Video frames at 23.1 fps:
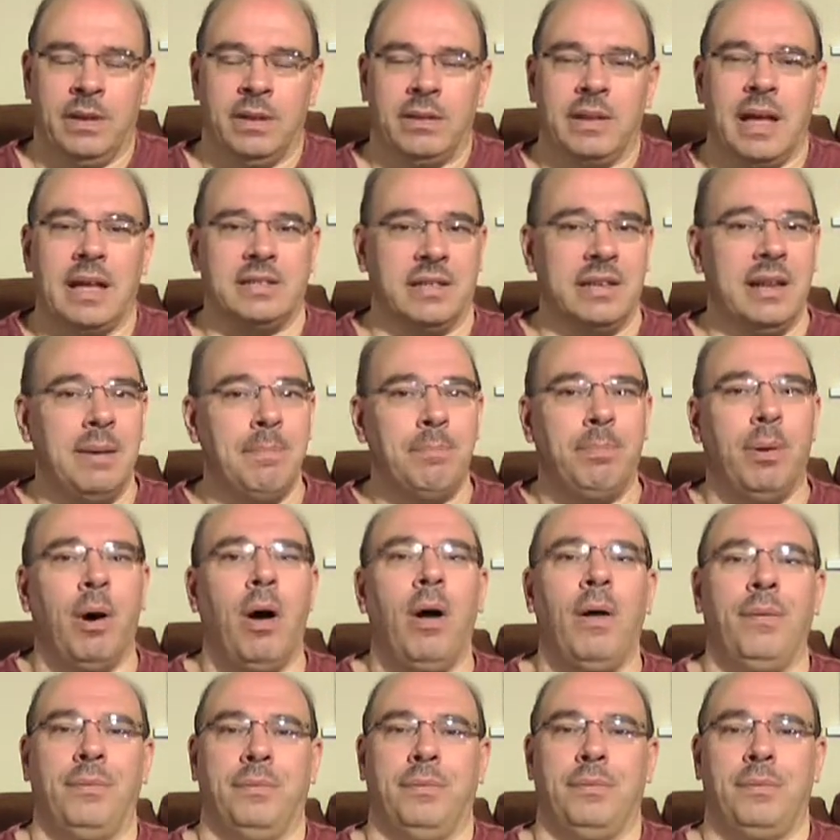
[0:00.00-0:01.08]
That's an
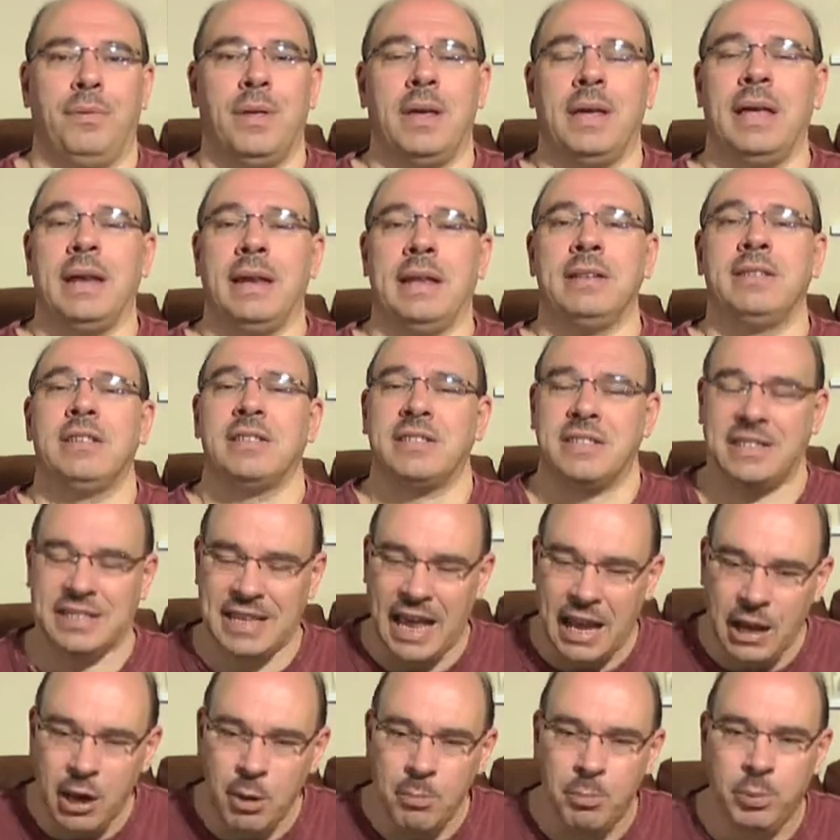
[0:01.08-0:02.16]
important thing, isn't it? To
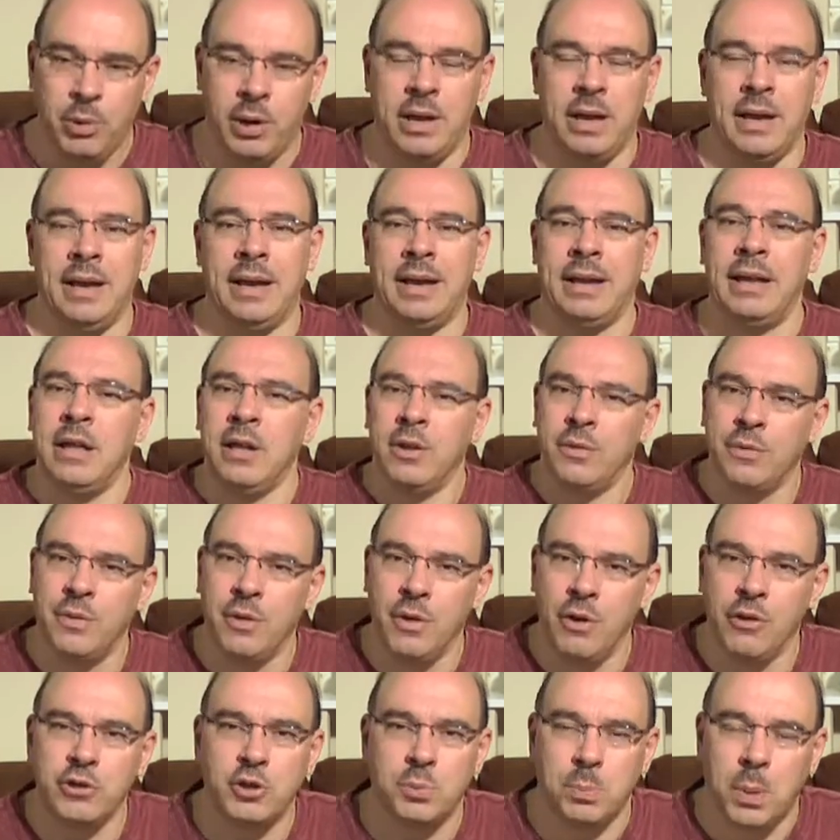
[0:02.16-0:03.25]
celebrate
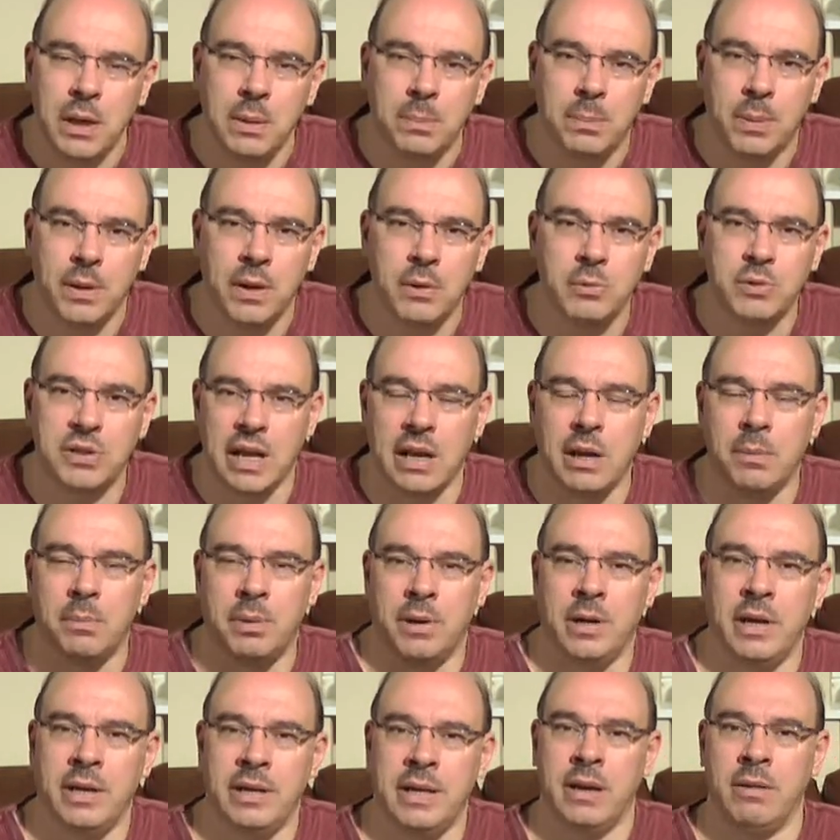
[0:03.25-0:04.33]
those people who
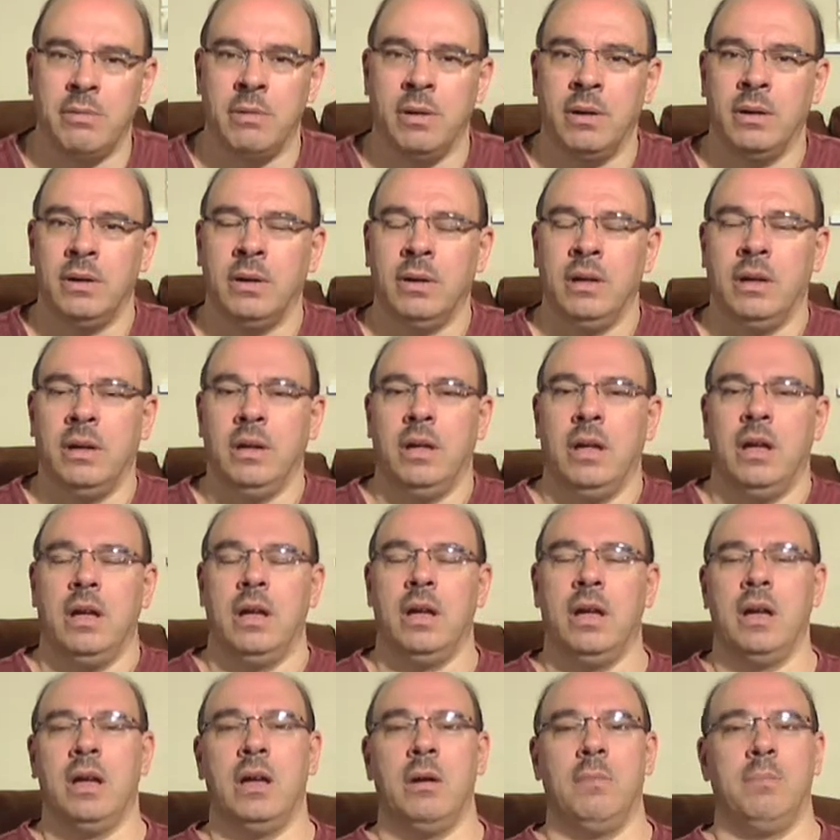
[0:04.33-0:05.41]
celebrate you.
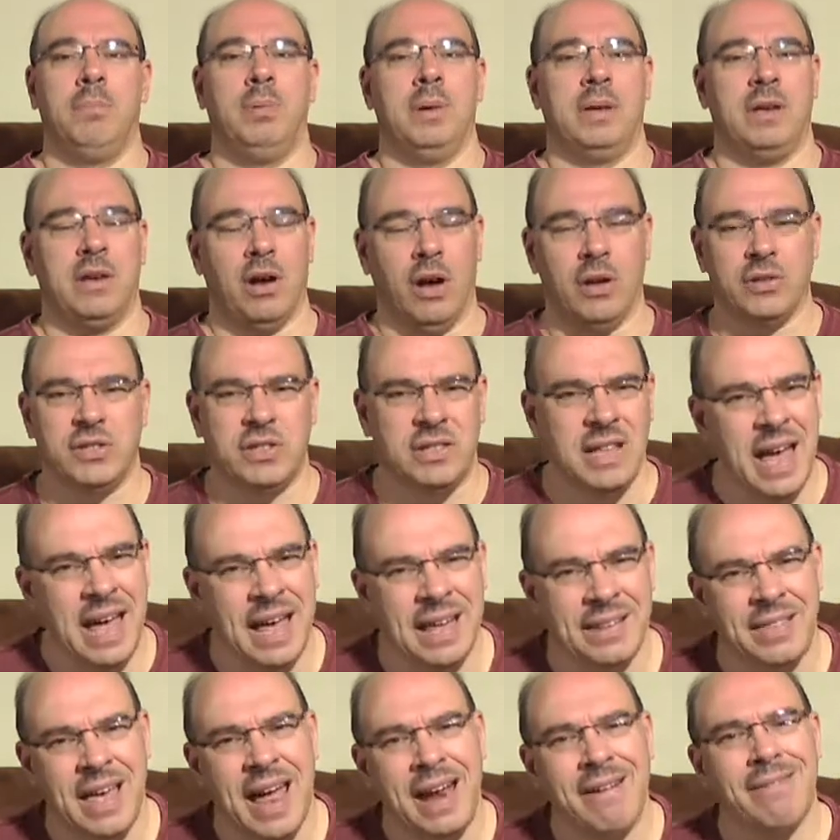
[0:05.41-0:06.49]
Because
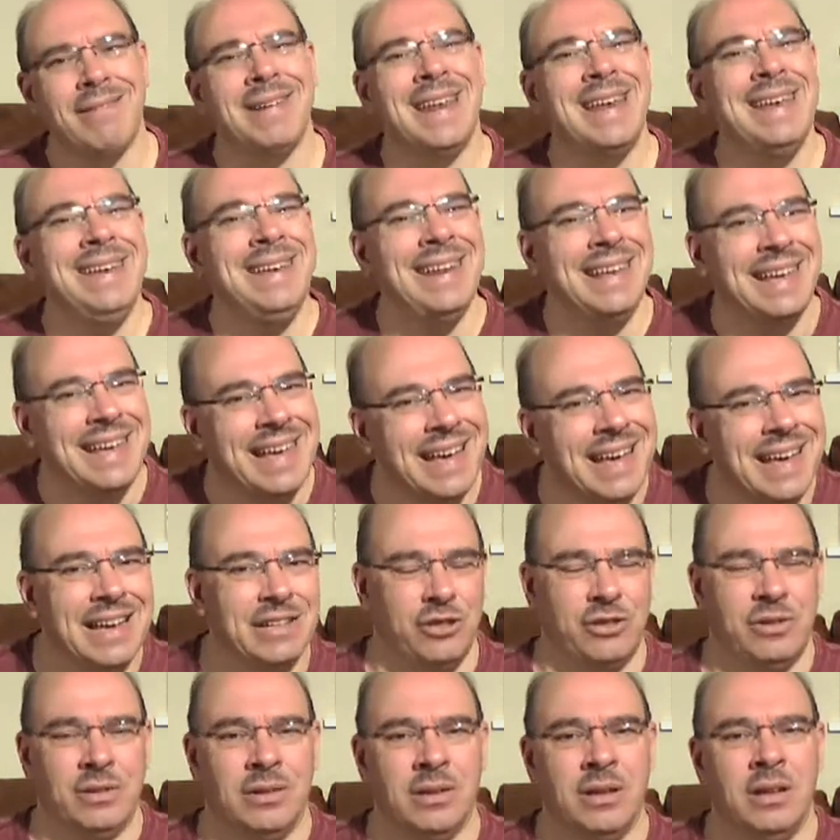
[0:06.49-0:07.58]
they're an
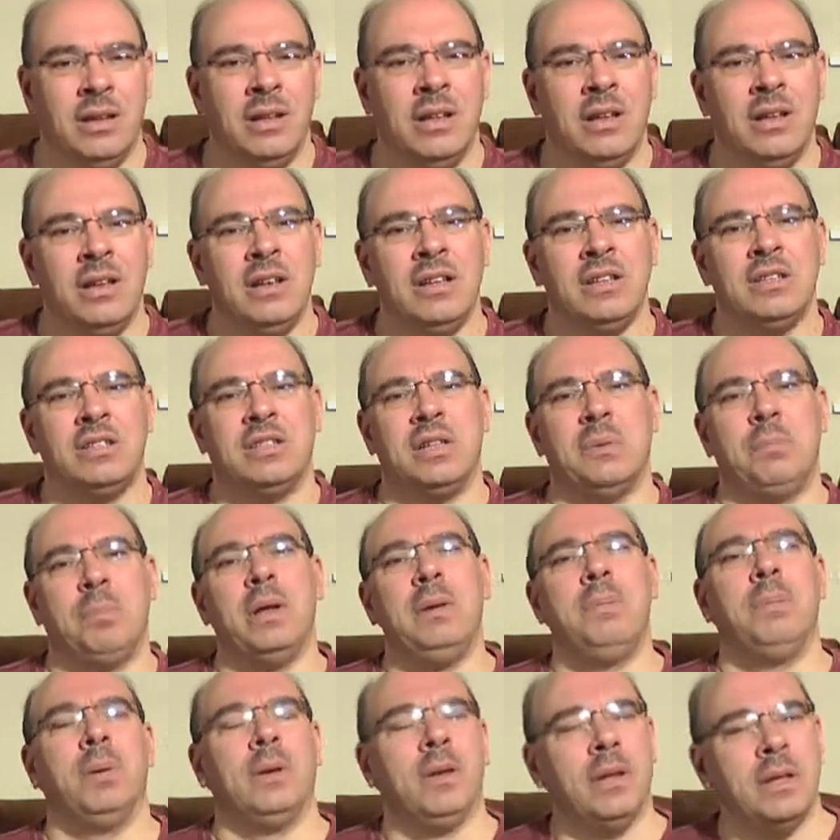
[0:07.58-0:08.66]
indication to
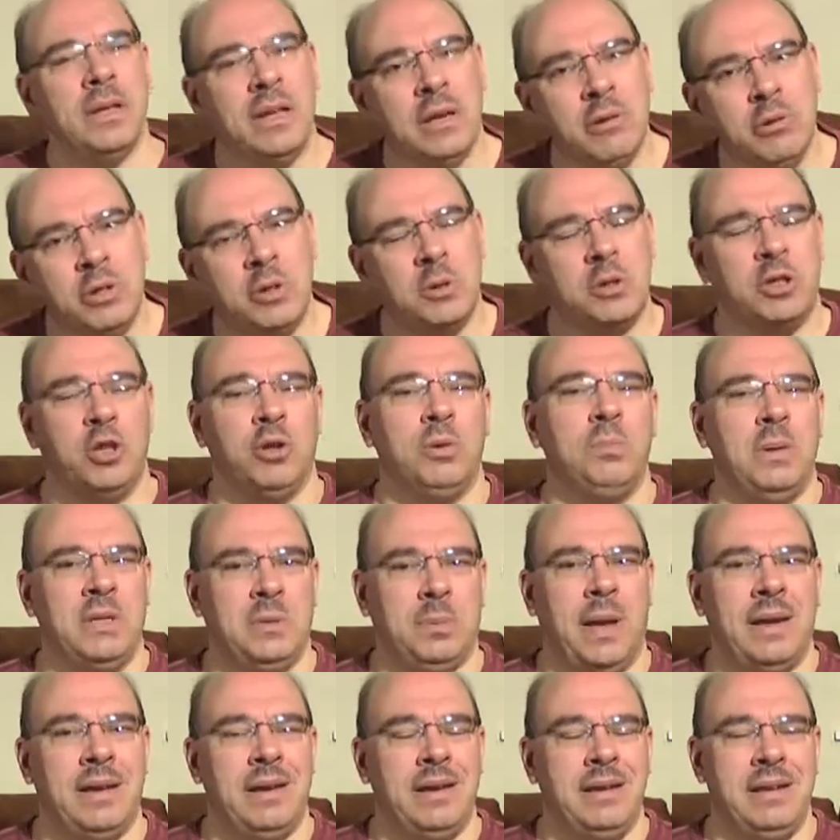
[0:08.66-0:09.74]
people that you should be
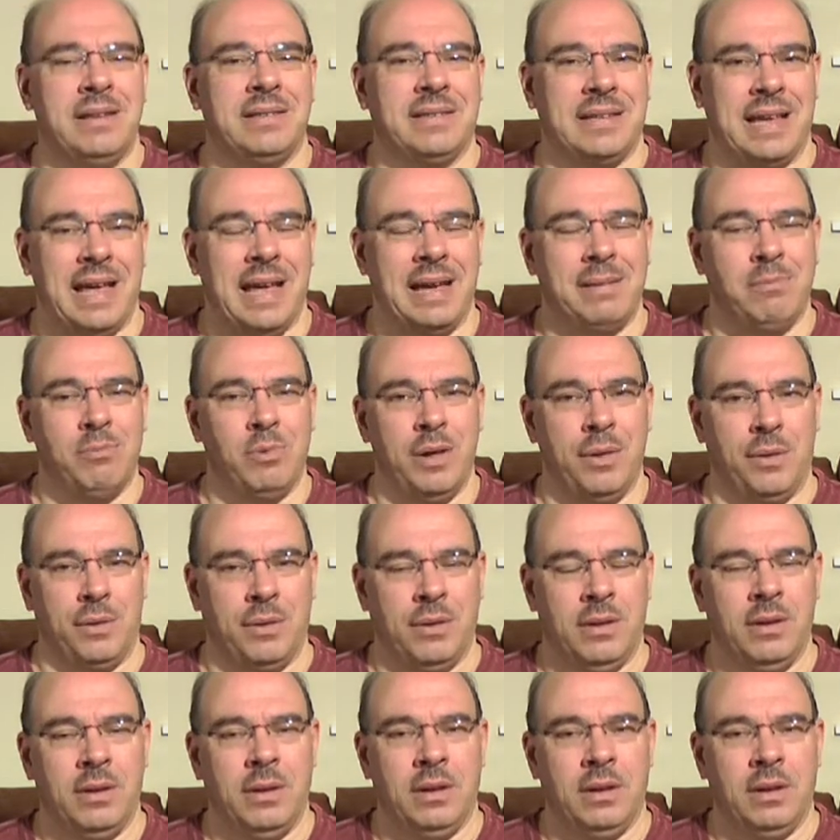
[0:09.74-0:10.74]
spending your time with.